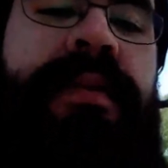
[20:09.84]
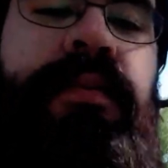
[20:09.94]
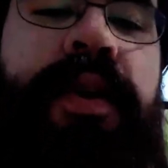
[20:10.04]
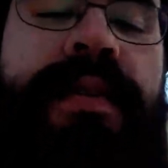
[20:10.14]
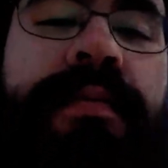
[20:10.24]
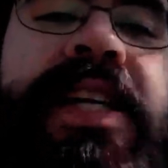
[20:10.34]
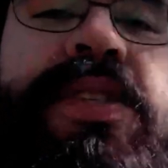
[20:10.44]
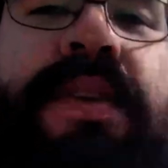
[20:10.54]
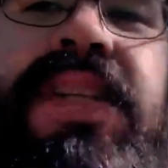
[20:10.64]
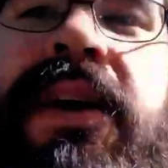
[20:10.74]
One
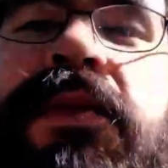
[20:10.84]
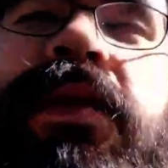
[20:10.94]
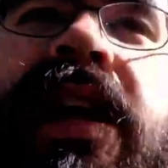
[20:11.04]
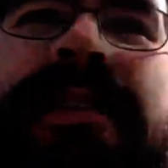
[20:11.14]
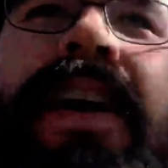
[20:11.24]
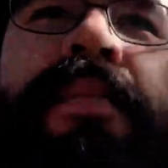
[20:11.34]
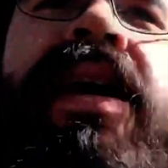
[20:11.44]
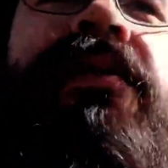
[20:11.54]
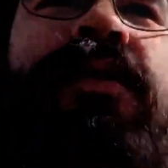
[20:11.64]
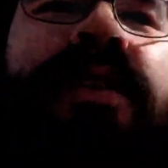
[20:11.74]
resource I would really
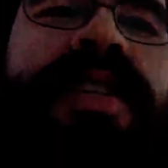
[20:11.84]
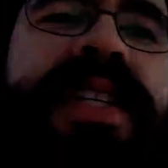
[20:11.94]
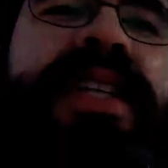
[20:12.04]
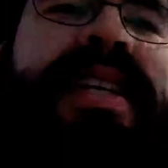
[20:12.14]
recommend, of course,